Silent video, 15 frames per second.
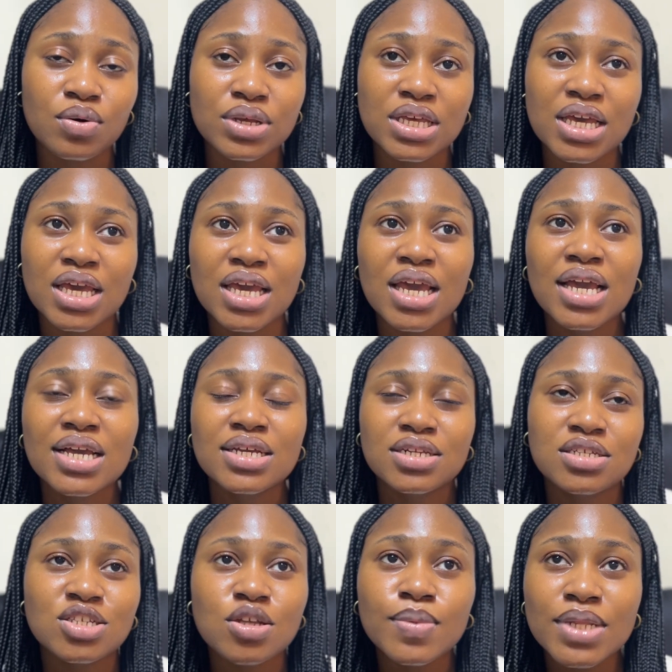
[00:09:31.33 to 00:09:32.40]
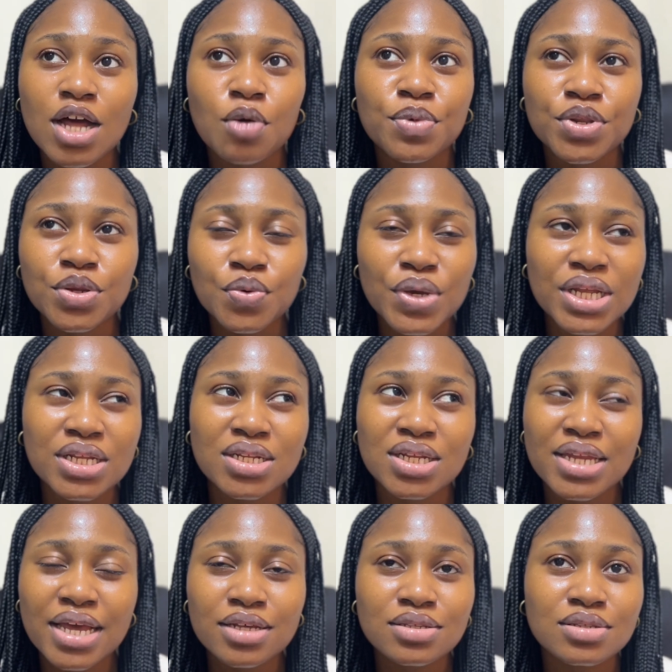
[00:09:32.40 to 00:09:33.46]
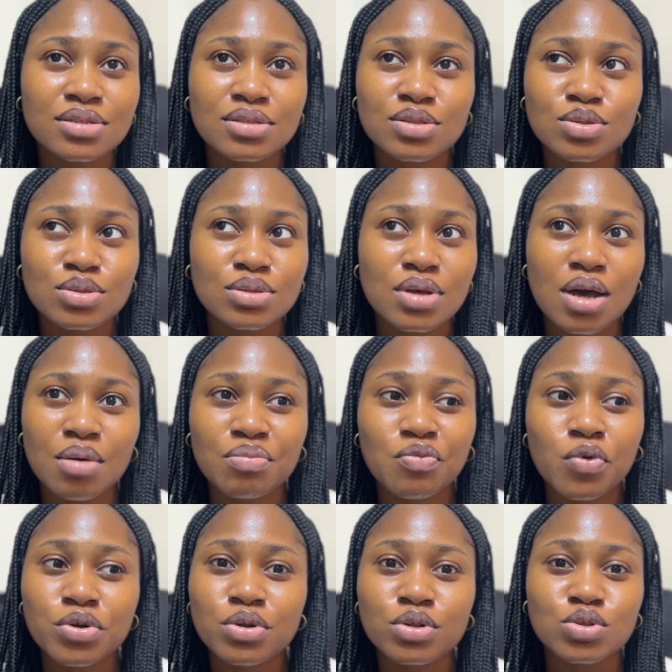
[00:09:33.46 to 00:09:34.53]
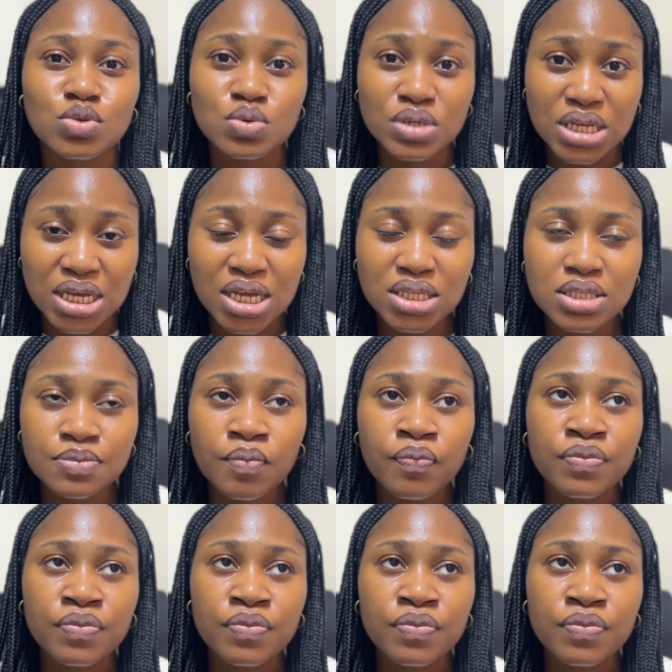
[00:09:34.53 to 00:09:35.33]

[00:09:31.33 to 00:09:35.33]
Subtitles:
Okay, this is something I'll be doing in the next 1 or 2 days.